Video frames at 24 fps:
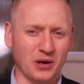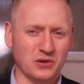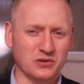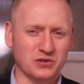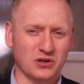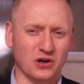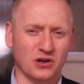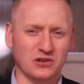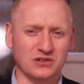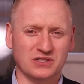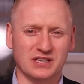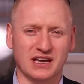post
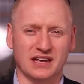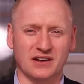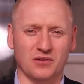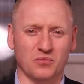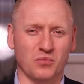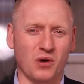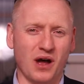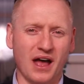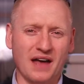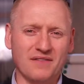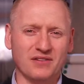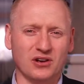content,
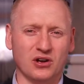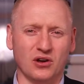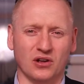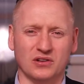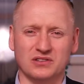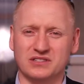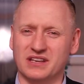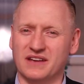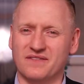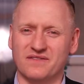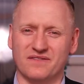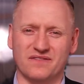whatever
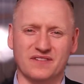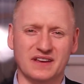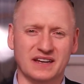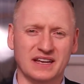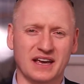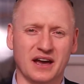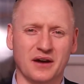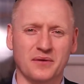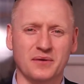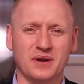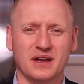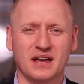content,
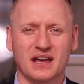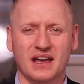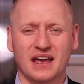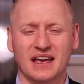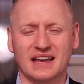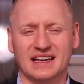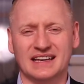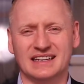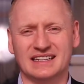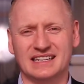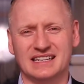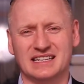video,
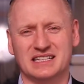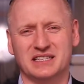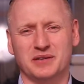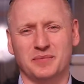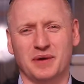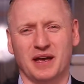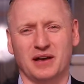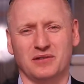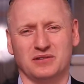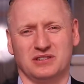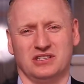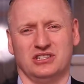you need to
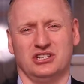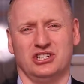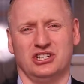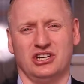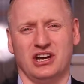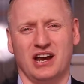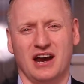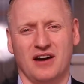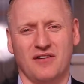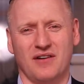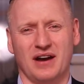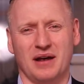be able to
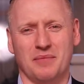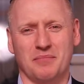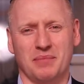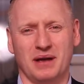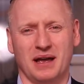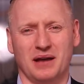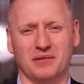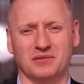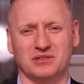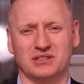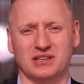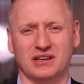share it and
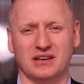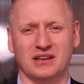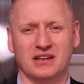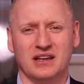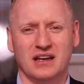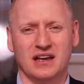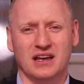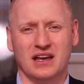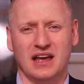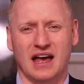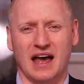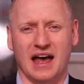be able to
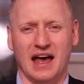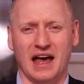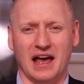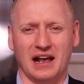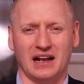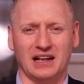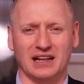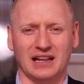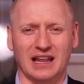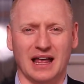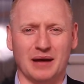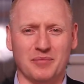
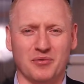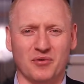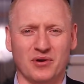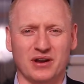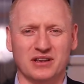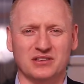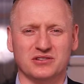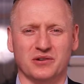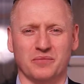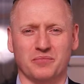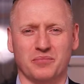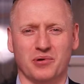
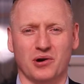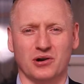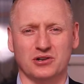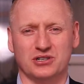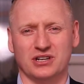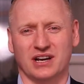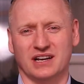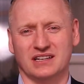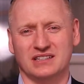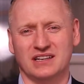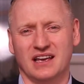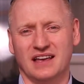collaborate on
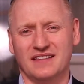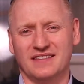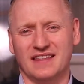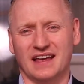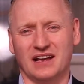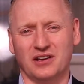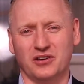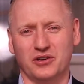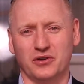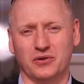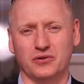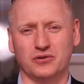projects.
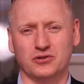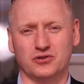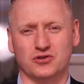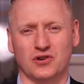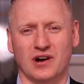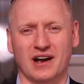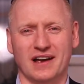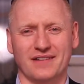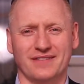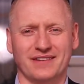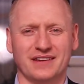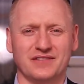Then Google
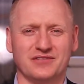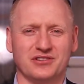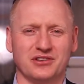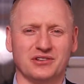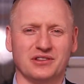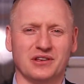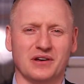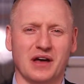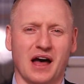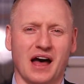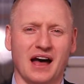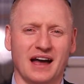Drive gives you
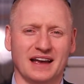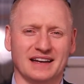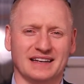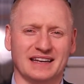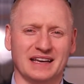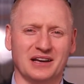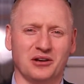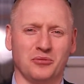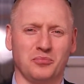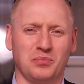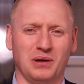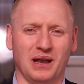the
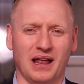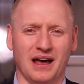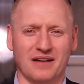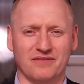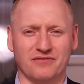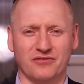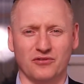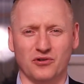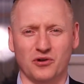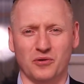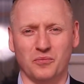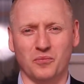ideal
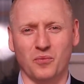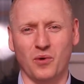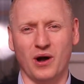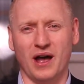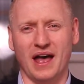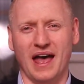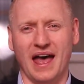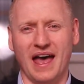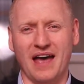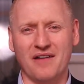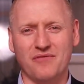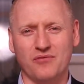platform
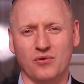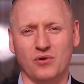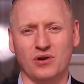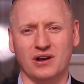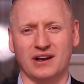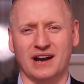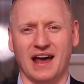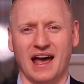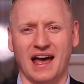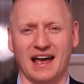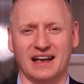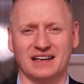where everyone
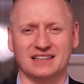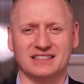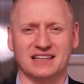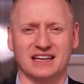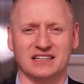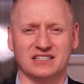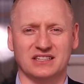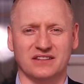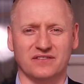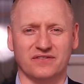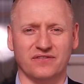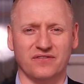can
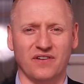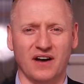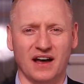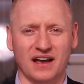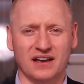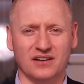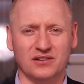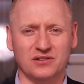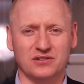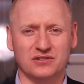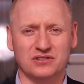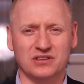access the
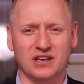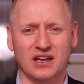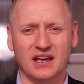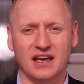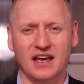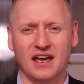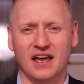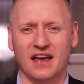files,